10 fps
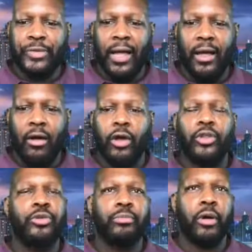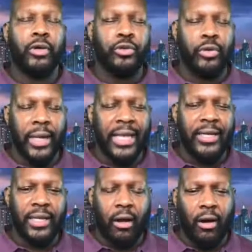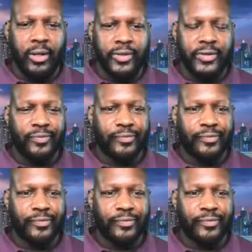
Are you an indie artist?